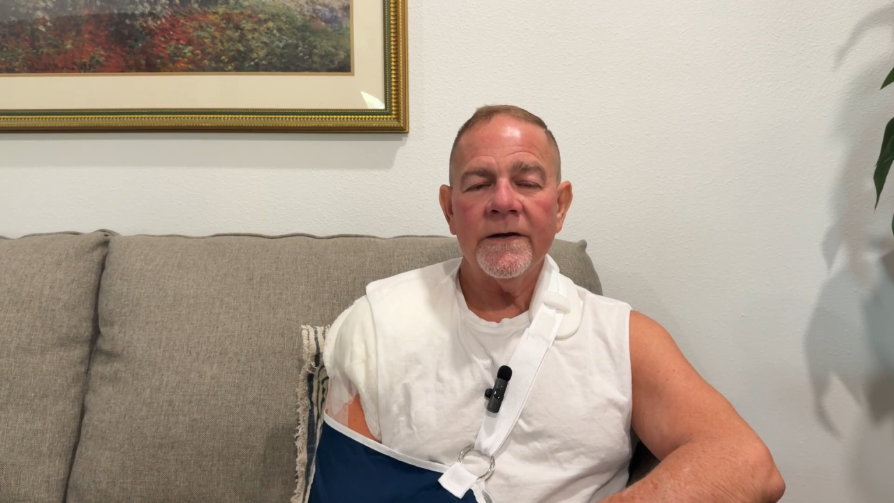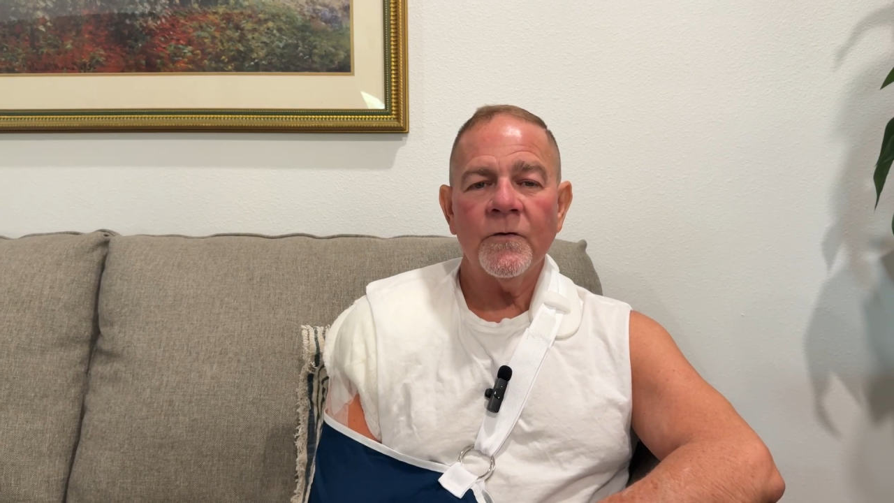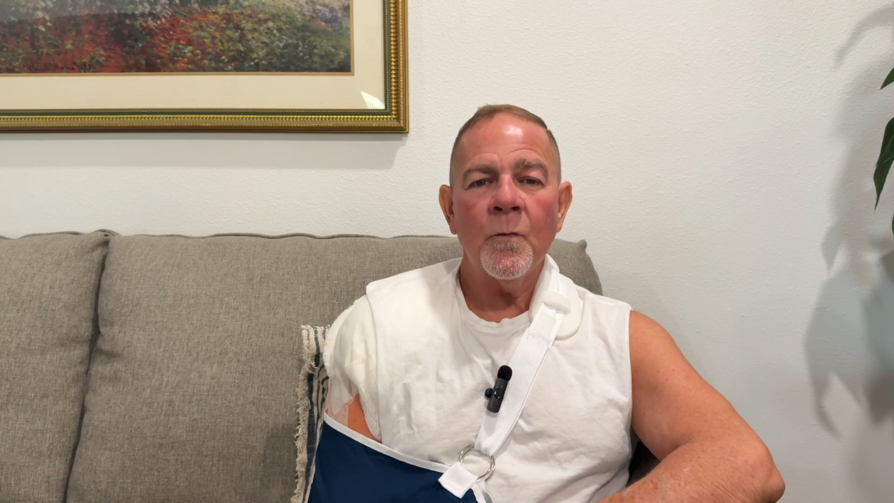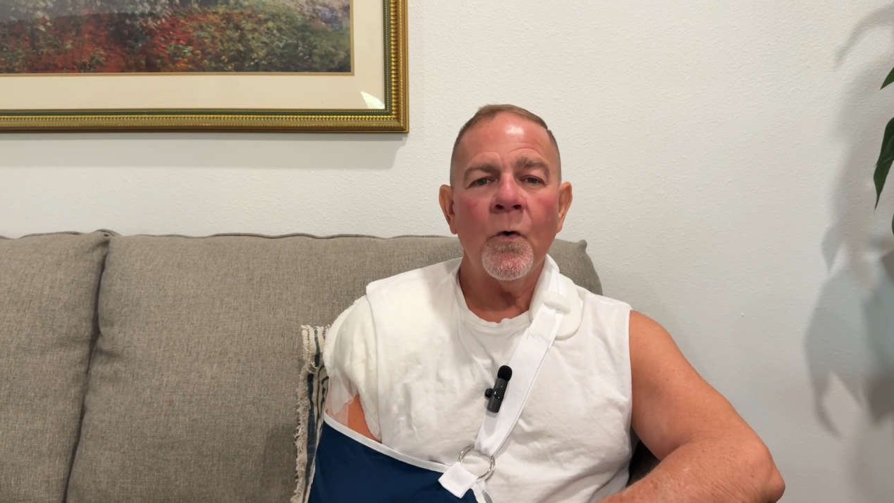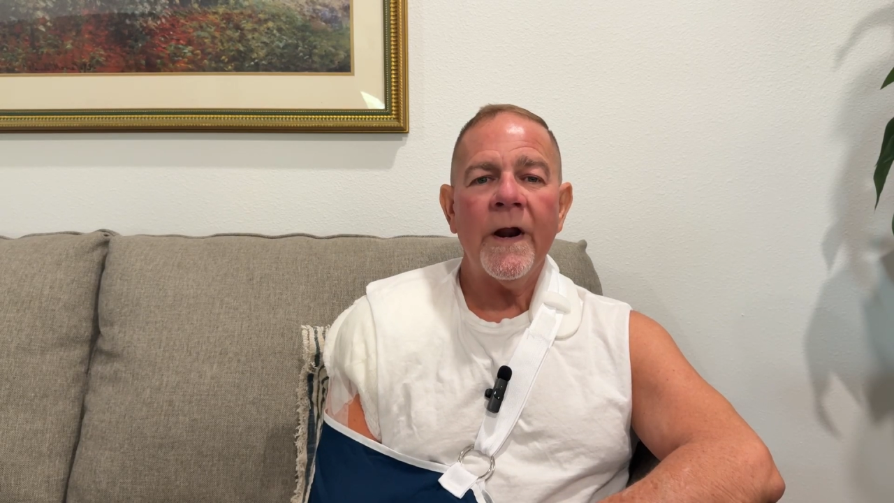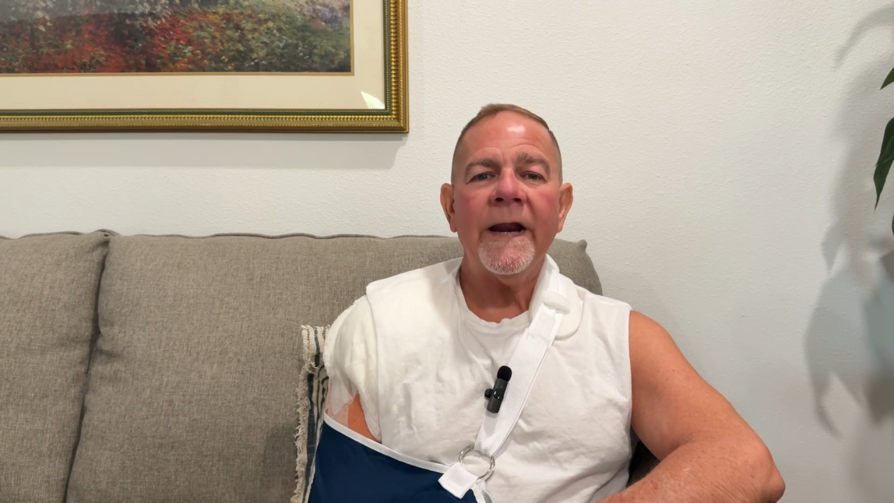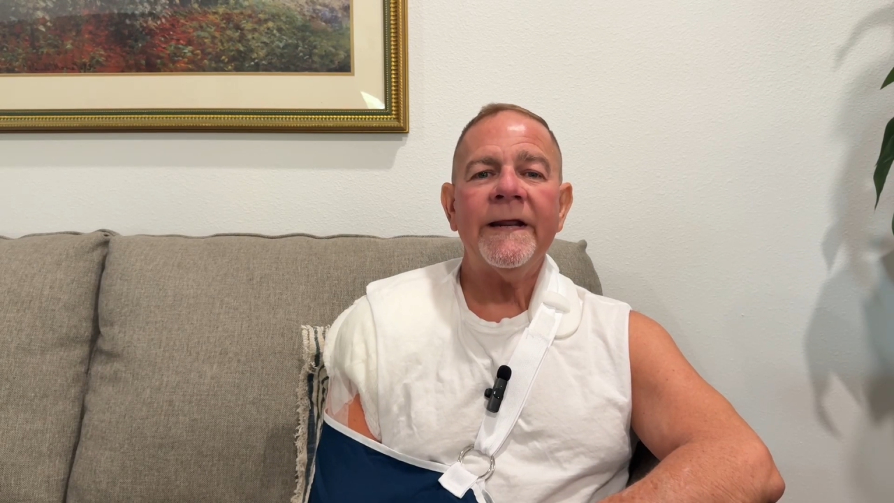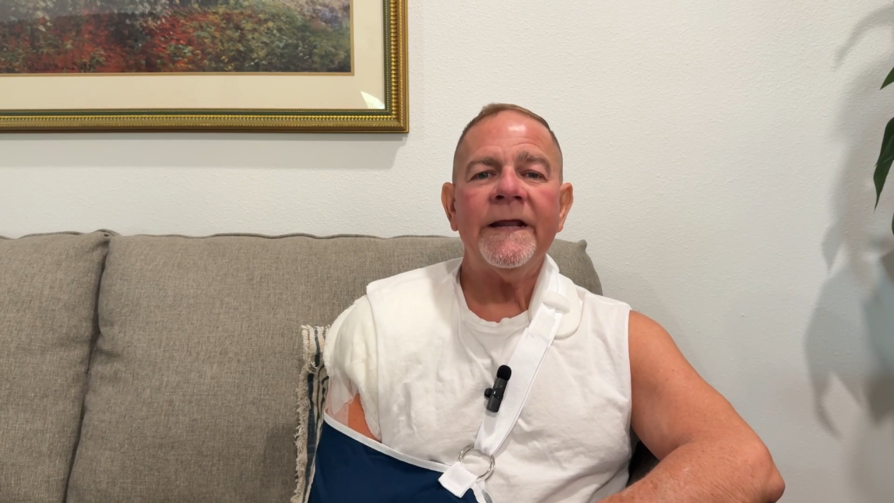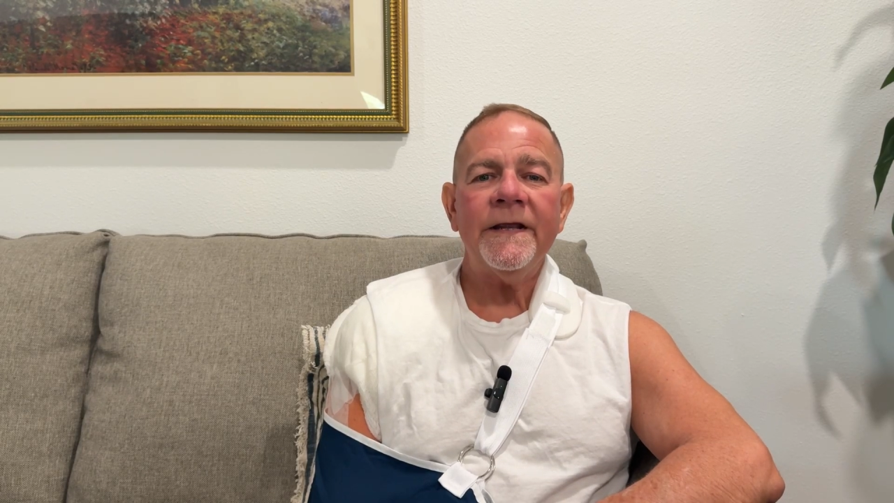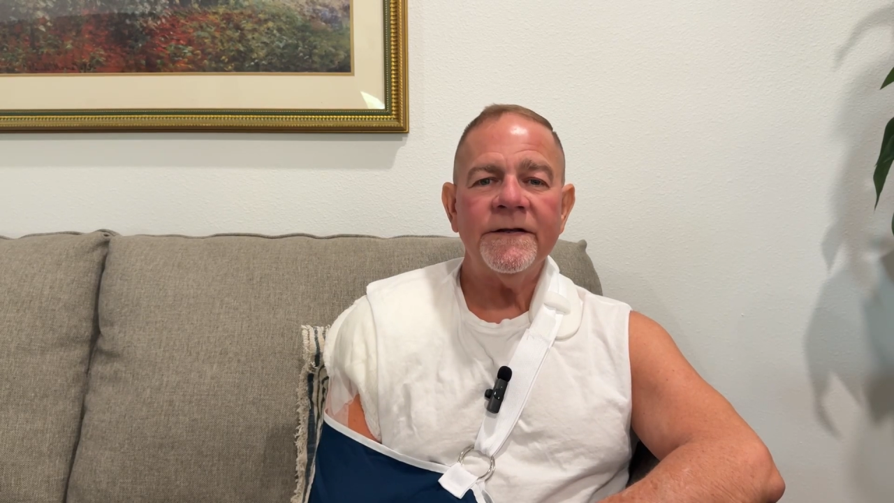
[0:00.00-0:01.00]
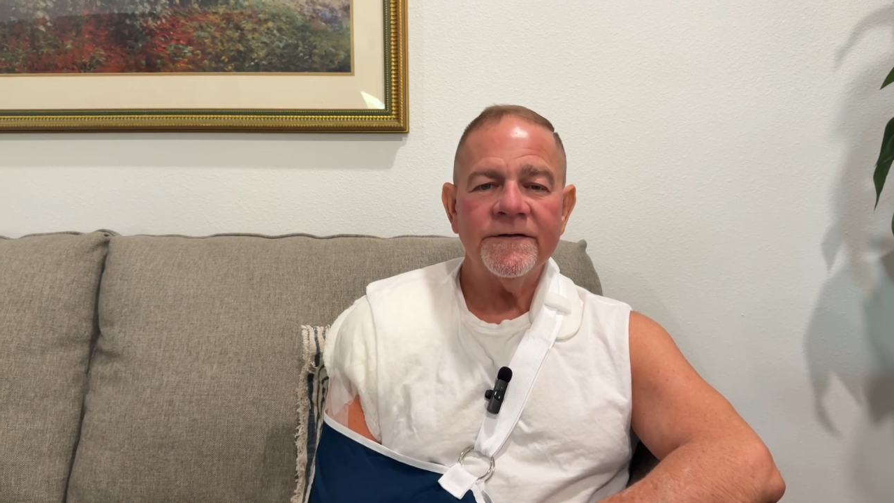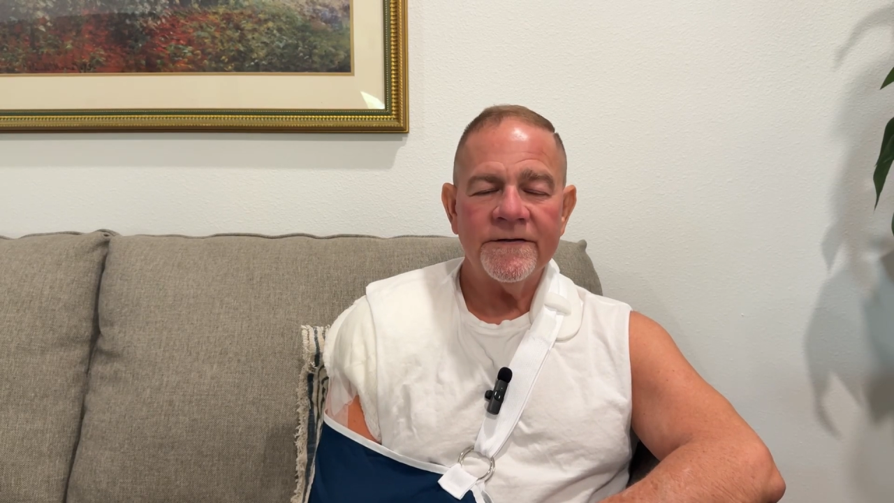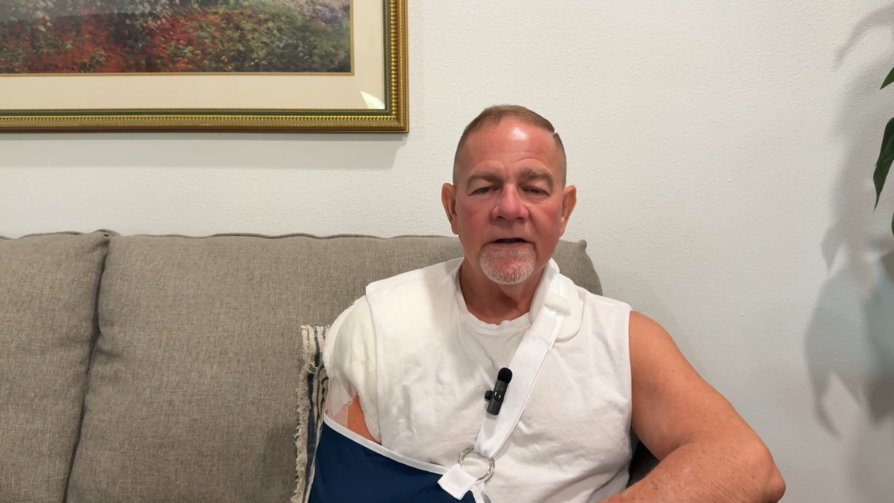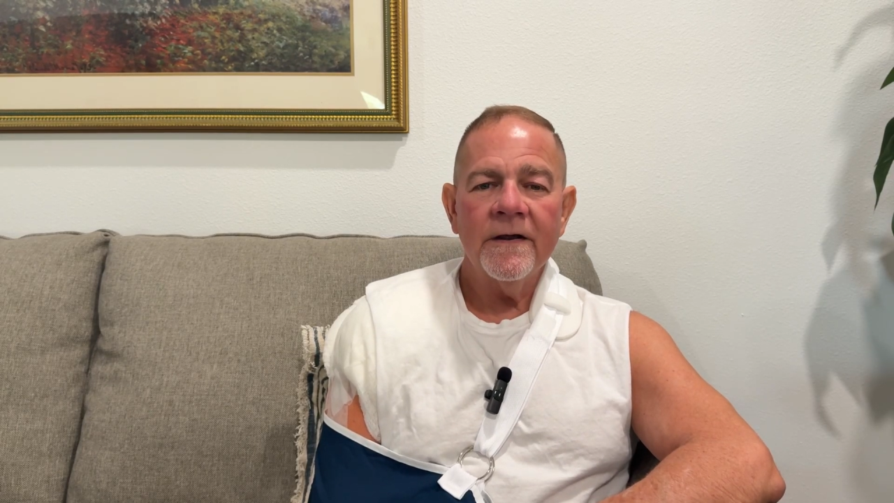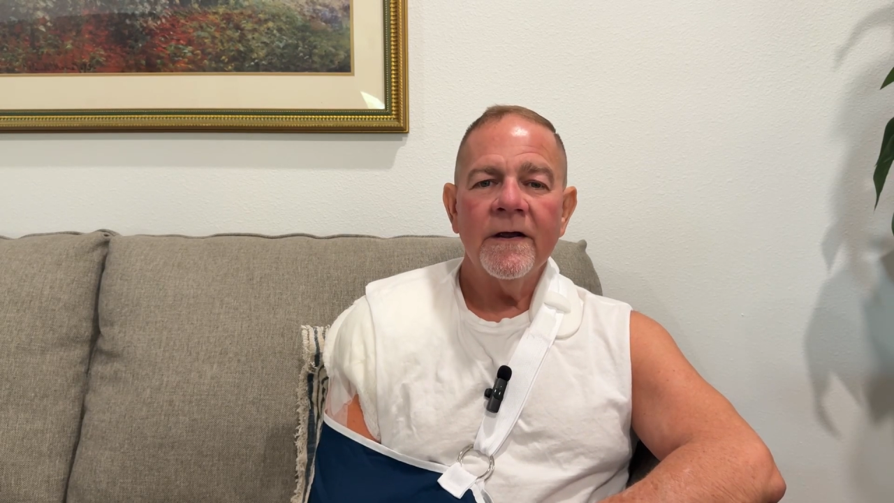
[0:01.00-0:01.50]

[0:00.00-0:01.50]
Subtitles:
little more at ease